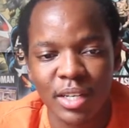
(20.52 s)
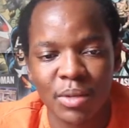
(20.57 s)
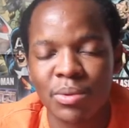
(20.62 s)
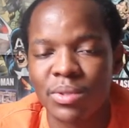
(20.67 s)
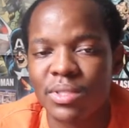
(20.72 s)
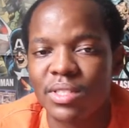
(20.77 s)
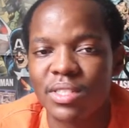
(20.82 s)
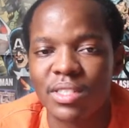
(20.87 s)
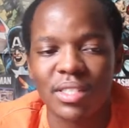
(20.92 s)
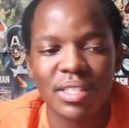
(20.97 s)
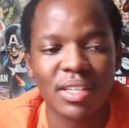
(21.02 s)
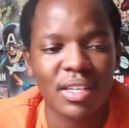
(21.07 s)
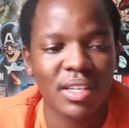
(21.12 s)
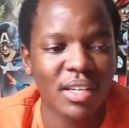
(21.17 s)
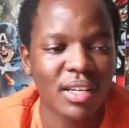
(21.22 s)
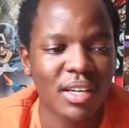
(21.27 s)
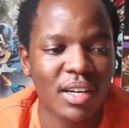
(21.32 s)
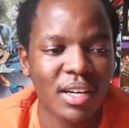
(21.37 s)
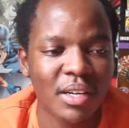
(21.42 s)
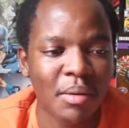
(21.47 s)
It was
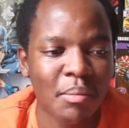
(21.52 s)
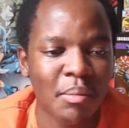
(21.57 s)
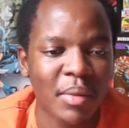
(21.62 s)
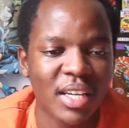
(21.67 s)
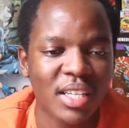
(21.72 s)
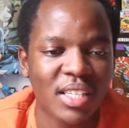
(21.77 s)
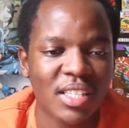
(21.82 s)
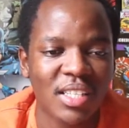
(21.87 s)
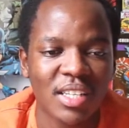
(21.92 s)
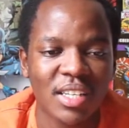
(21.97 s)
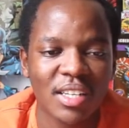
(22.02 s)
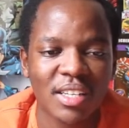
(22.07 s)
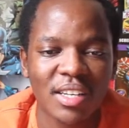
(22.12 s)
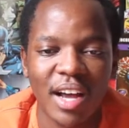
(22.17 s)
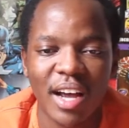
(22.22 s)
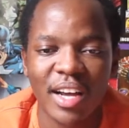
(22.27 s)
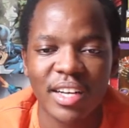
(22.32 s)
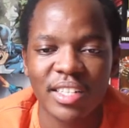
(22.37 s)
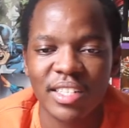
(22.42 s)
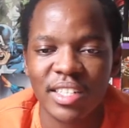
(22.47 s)
an amazing
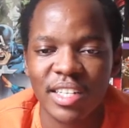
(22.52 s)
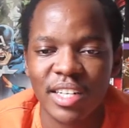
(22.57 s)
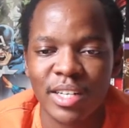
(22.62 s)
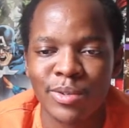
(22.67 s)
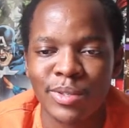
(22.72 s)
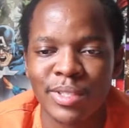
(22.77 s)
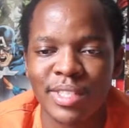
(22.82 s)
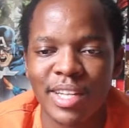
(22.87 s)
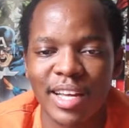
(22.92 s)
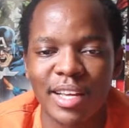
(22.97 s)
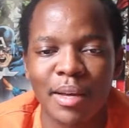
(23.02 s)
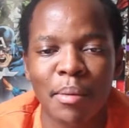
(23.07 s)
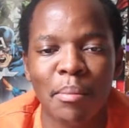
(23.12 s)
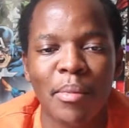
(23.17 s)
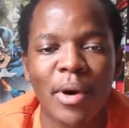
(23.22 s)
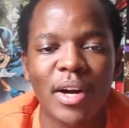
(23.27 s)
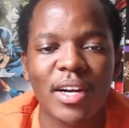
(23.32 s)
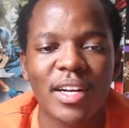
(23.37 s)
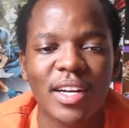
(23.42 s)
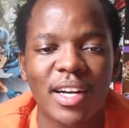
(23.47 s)
idea. It was like a
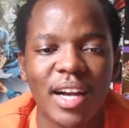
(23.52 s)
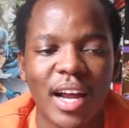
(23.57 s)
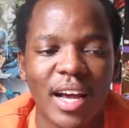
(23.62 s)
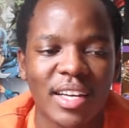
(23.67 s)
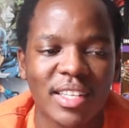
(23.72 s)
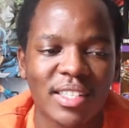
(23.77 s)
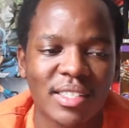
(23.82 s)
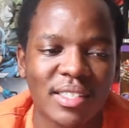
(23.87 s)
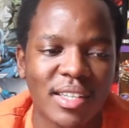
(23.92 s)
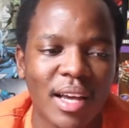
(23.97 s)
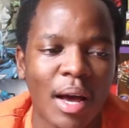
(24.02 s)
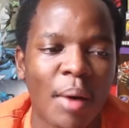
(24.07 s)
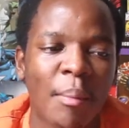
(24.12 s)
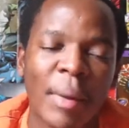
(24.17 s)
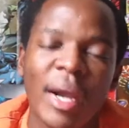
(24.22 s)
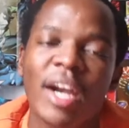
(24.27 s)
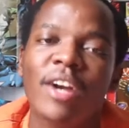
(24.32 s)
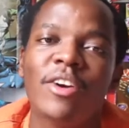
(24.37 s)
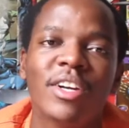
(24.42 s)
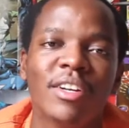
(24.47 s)
modernized
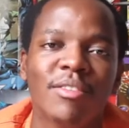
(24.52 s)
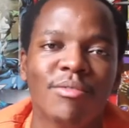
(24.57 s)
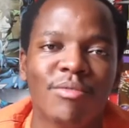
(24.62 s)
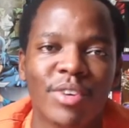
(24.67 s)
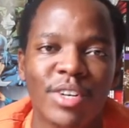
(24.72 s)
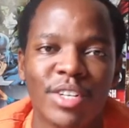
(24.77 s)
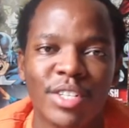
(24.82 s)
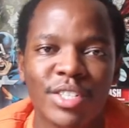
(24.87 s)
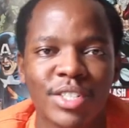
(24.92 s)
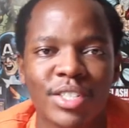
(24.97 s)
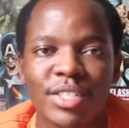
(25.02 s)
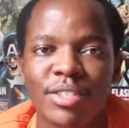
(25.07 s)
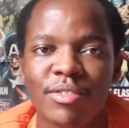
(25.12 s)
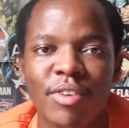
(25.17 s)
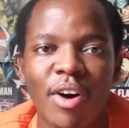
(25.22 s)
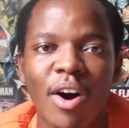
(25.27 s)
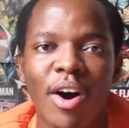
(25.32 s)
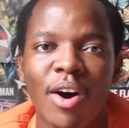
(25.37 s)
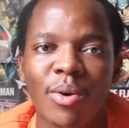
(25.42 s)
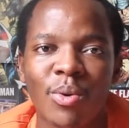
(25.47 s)
American version of
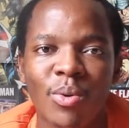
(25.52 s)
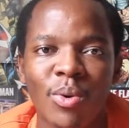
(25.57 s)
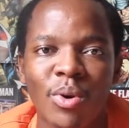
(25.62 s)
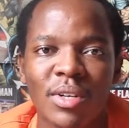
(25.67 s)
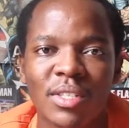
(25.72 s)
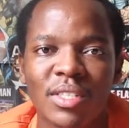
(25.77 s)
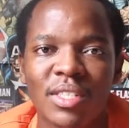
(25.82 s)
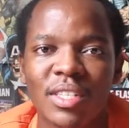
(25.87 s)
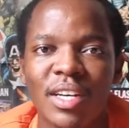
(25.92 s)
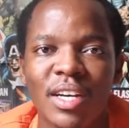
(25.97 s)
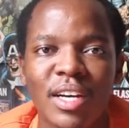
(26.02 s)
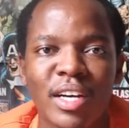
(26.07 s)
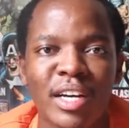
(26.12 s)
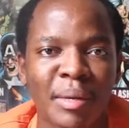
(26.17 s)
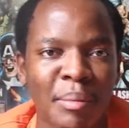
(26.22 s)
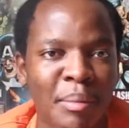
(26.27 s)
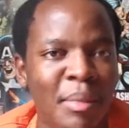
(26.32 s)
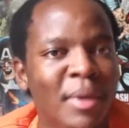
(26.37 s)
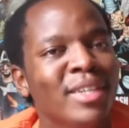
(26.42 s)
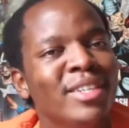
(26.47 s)
Hogwarts,
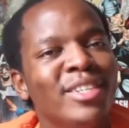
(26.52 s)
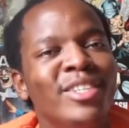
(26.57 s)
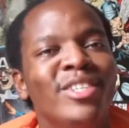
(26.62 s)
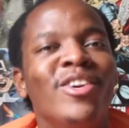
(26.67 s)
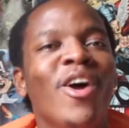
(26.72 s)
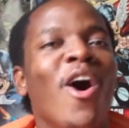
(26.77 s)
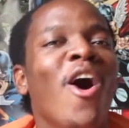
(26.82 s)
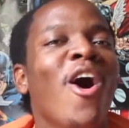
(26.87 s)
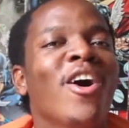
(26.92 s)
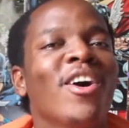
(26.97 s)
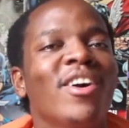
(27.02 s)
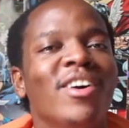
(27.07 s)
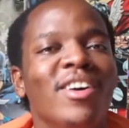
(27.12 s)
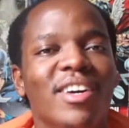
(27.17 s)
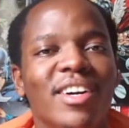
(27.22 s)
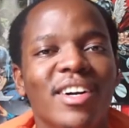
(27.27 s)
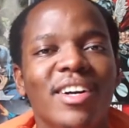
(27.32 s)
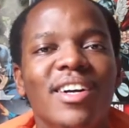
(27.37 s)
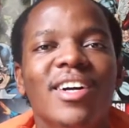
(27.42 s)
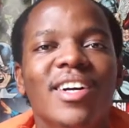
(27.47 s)
but
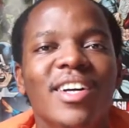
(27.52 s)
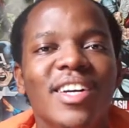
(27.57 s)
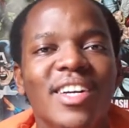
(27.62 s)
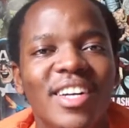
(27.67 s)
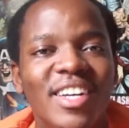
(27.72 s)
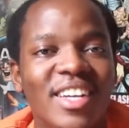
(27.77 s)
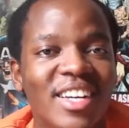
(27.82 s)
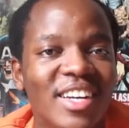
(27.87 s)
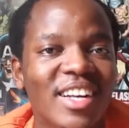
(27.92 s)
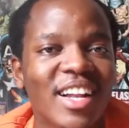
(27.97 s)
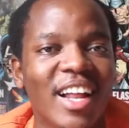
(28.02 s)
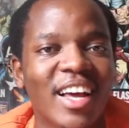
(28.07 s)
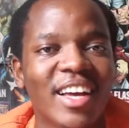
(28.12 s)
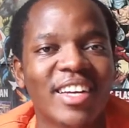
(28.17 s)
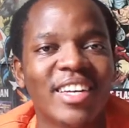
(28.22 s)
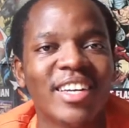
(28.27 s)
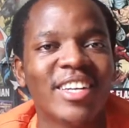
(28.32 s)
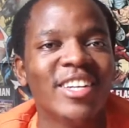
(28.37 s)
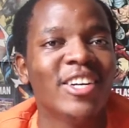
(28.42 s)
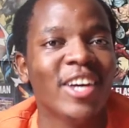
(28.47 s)
darker
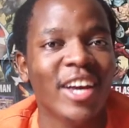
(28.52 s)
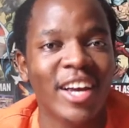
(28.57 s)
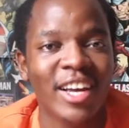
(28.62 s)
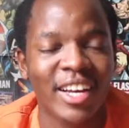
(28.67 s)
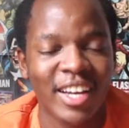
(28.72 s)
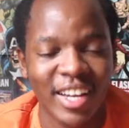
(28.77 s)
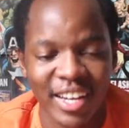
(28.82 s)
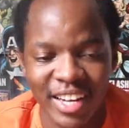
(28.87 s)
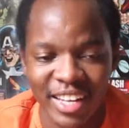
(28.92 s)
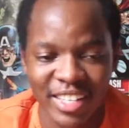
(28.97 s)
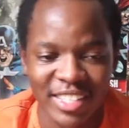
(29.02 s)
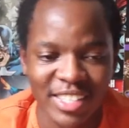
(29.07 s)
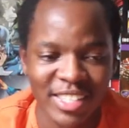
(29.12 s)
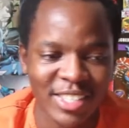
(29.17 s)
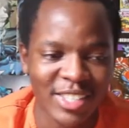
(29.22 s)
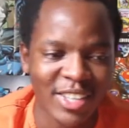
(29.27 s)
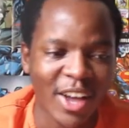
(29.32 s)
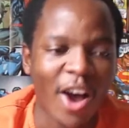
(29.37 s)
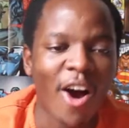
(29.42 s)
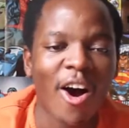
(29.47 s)
it, it gets
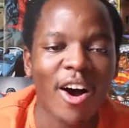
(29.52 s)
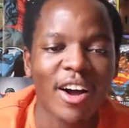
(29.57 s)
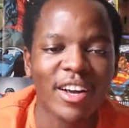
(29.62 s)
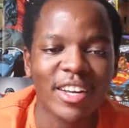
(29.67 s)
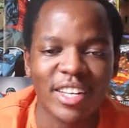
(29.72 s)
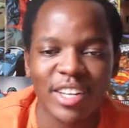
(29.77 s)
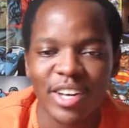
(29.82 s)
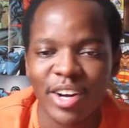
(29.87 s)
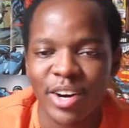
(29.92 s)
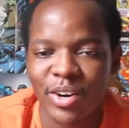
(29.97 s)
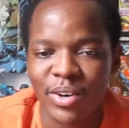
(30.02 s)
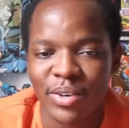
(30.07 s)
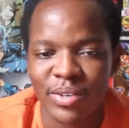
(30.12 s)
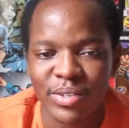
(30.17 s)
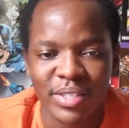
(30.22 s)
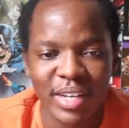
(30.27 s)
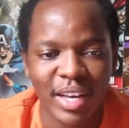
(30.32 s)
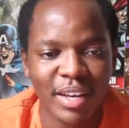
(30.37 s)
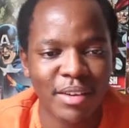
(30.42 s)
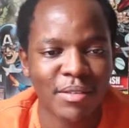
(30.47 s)
dark,
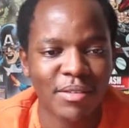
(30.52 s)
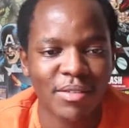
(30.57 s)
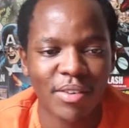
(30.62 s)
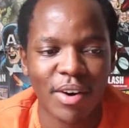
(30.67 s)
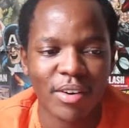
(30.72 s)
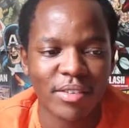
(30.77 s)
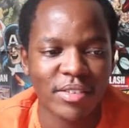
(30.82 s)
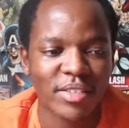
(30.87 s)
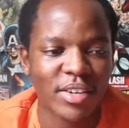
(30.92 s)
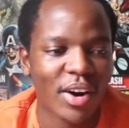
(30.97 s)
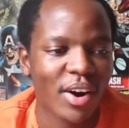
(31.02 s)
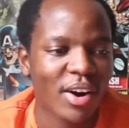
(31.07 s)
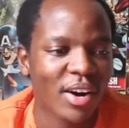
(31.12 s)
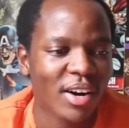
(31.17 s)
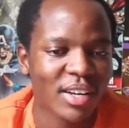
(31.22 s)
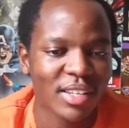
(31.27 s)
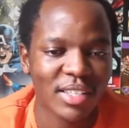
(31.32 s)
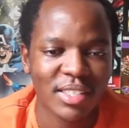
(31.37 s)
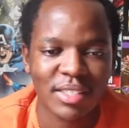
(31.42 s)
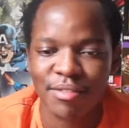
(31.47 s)
yo. They involve
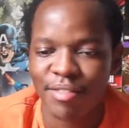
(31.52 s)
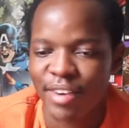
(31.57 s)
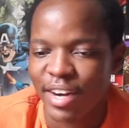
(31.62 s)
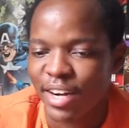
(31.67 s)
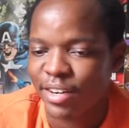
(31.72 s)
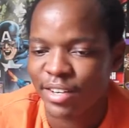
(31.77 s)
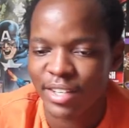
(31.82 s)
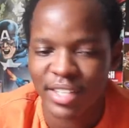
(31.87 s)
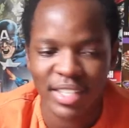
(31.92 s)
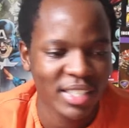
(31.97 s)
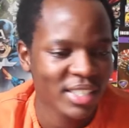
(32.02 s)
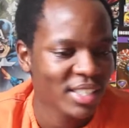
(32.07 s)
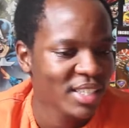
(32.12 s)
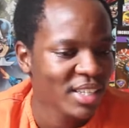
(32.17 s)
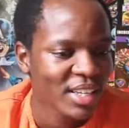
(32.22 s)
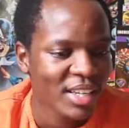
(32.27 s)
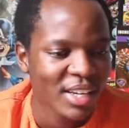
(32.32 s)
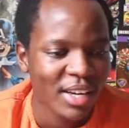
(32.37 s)
gods, fairies,